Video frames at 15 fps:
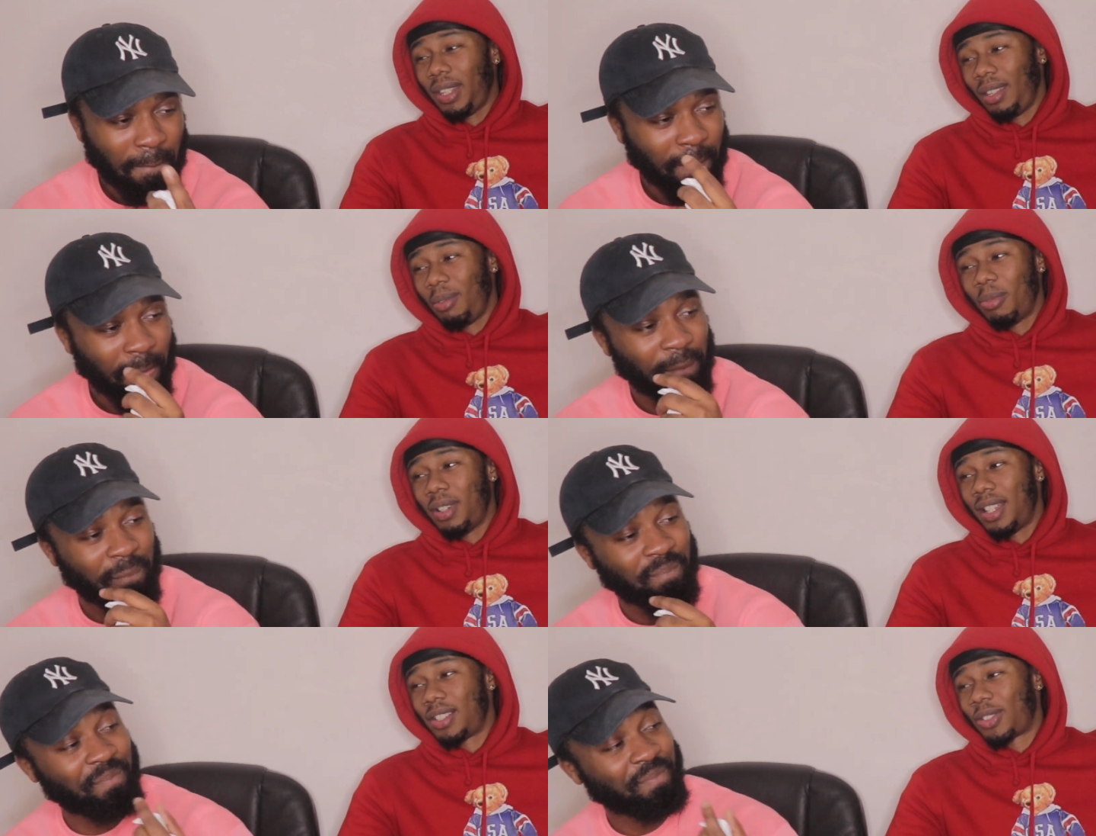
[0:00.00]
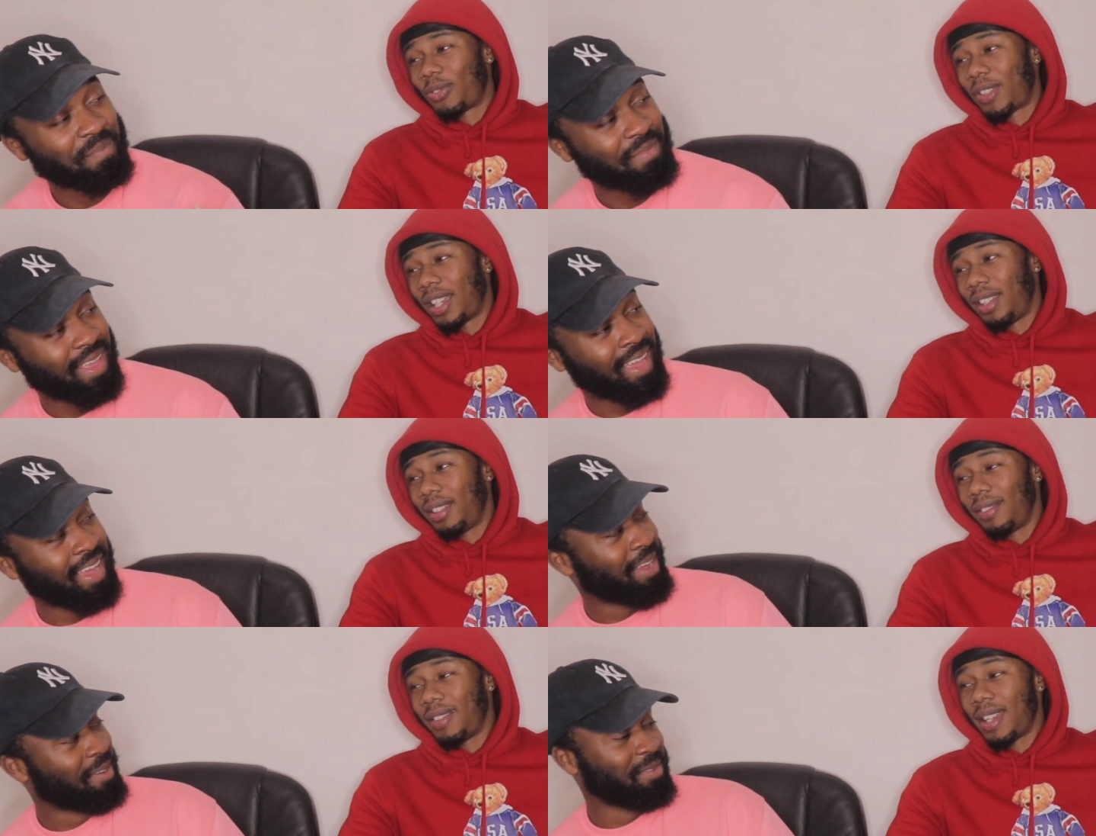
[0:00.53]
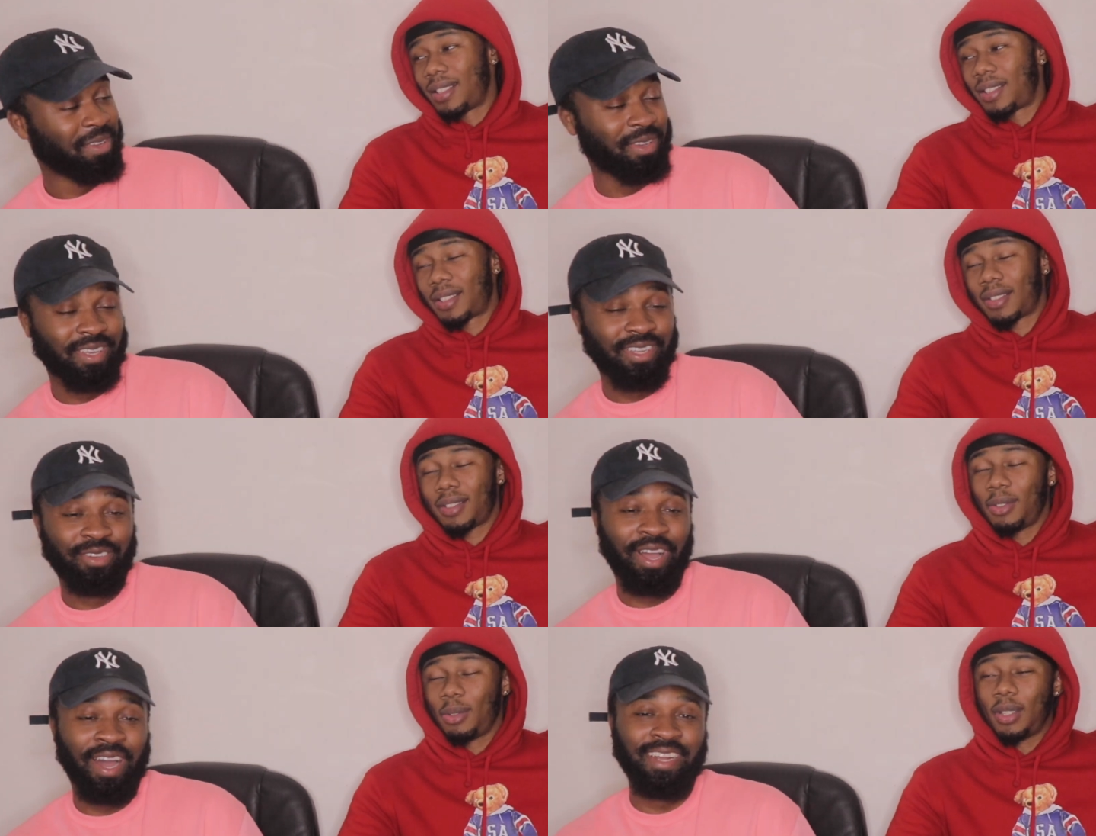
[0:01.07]
Speaker 1: he was right. Yeah, you,
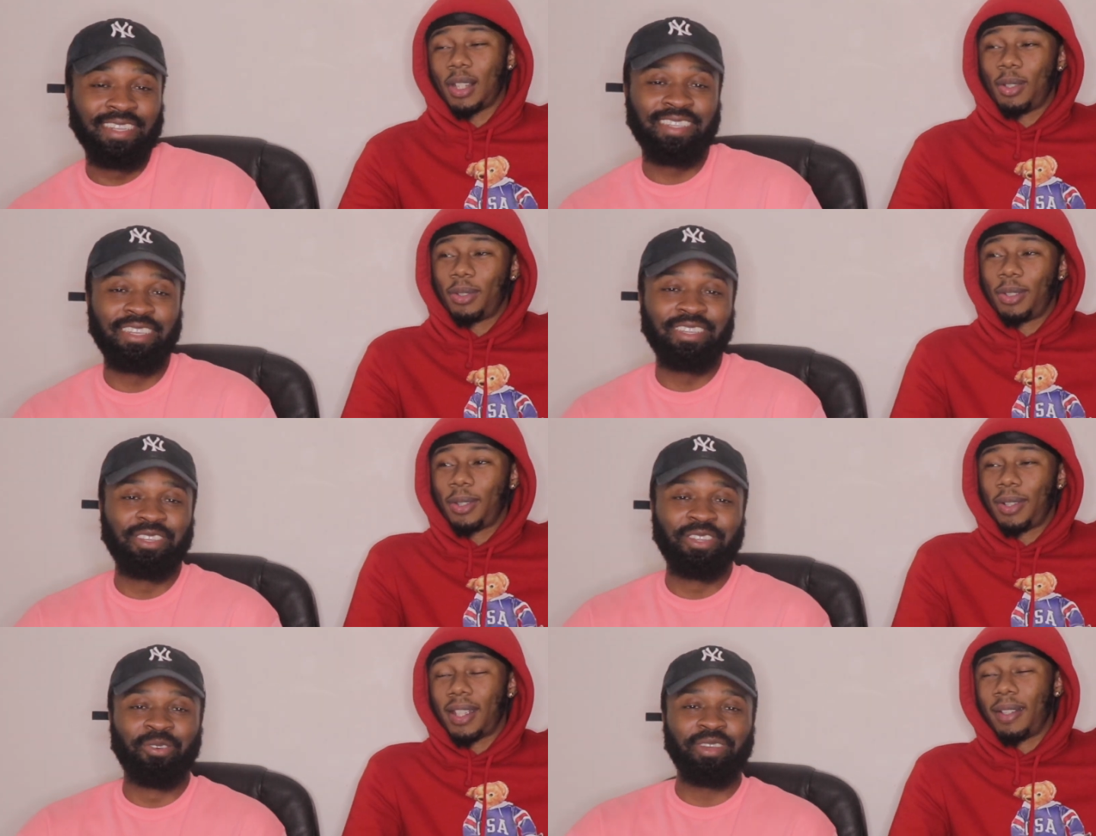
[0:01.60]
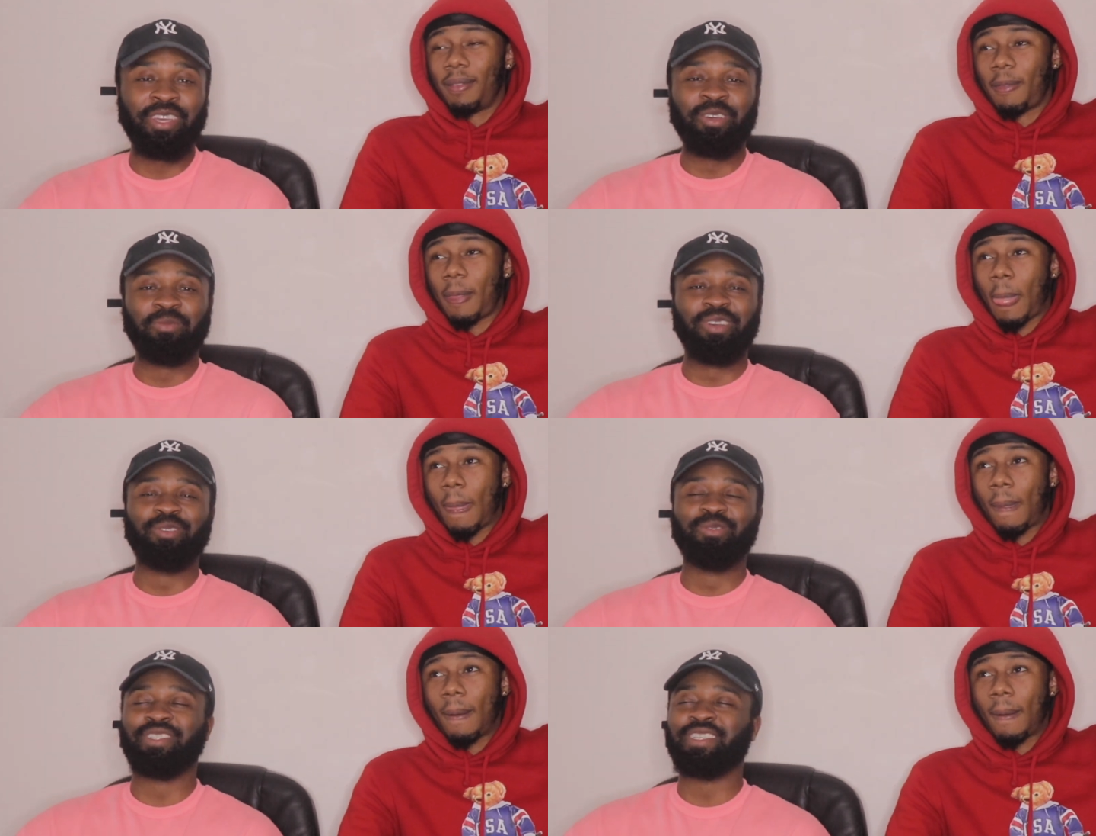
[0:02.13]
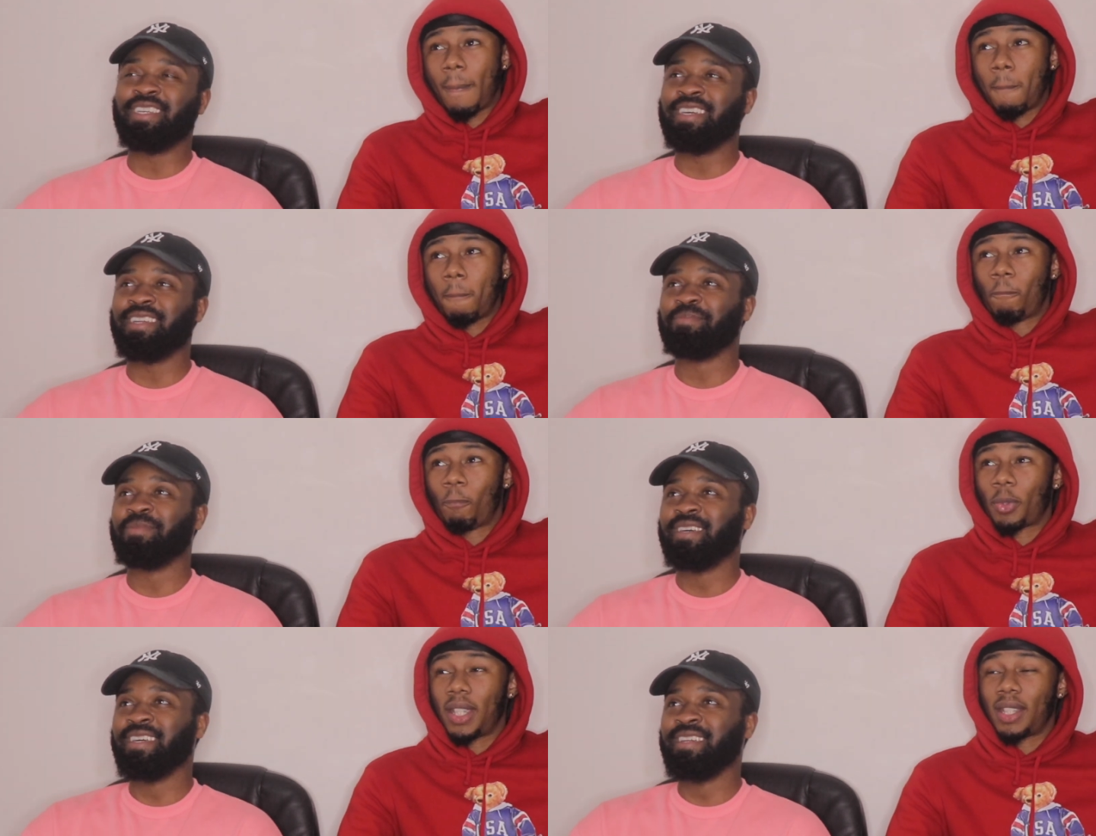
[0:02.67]
you, honestly, no you don't eat where you shit,
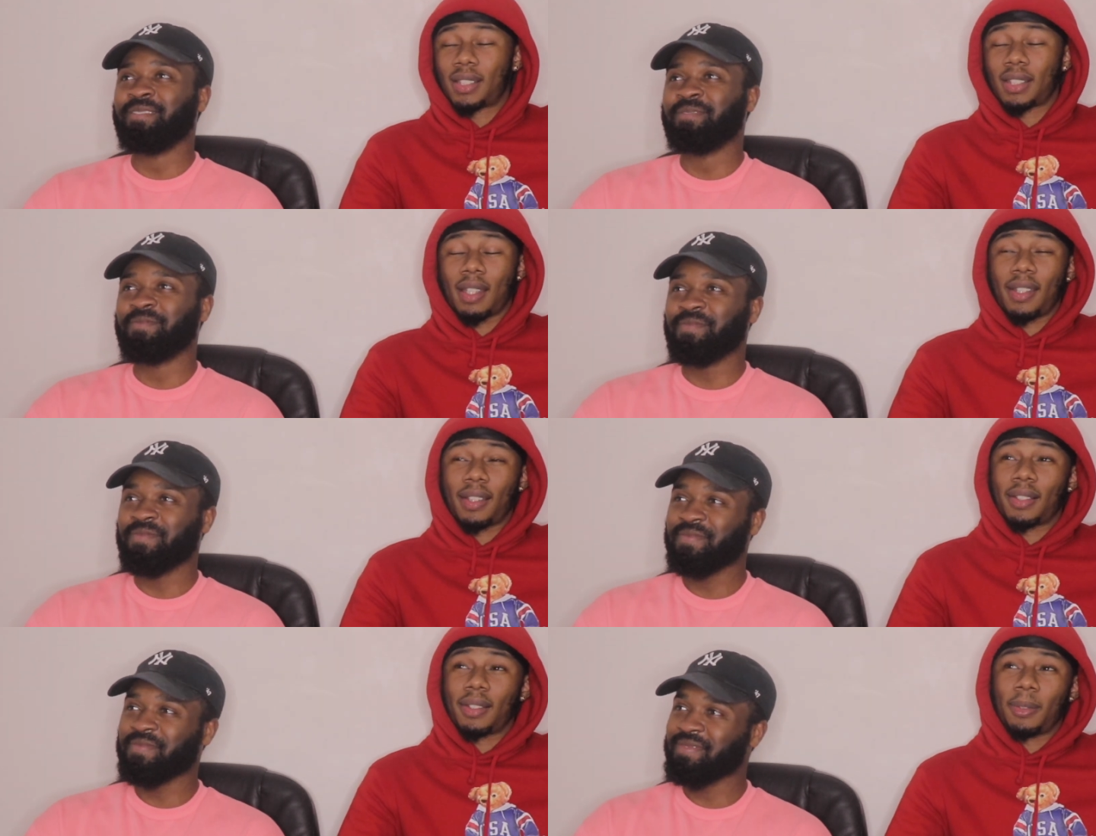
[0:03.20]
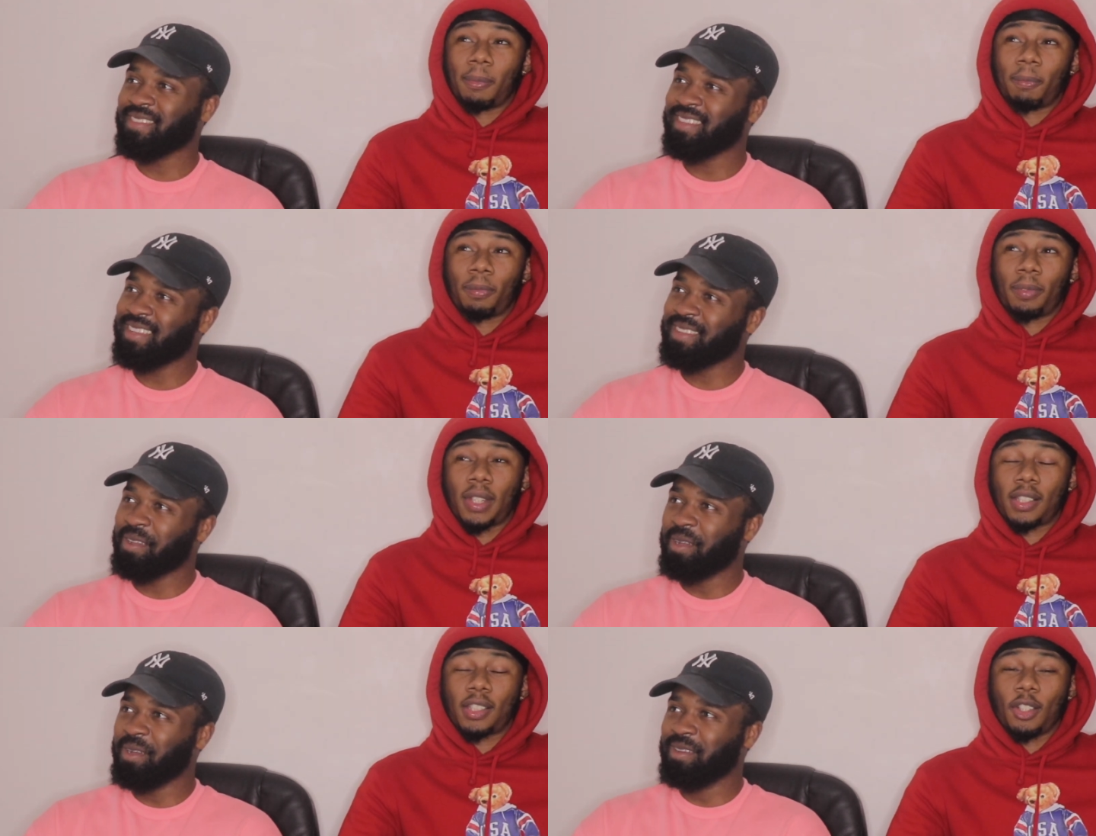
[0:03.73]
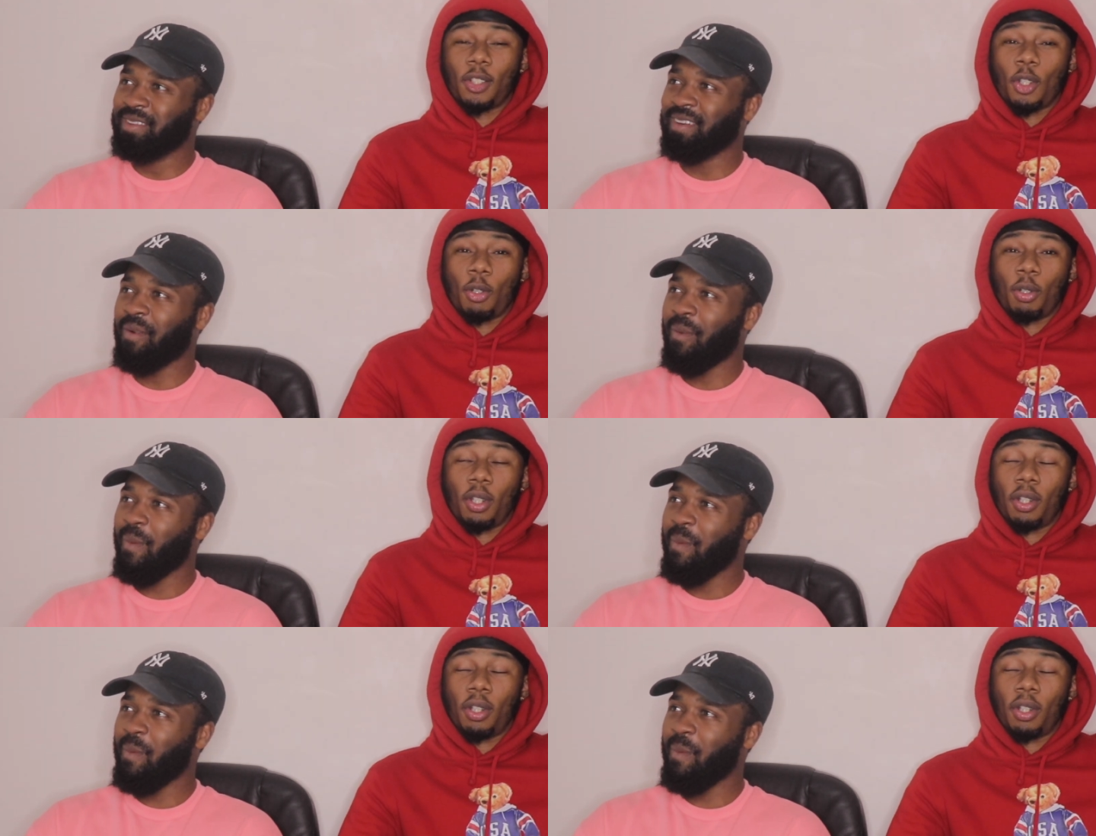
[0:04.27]
man. Exactly. That's a no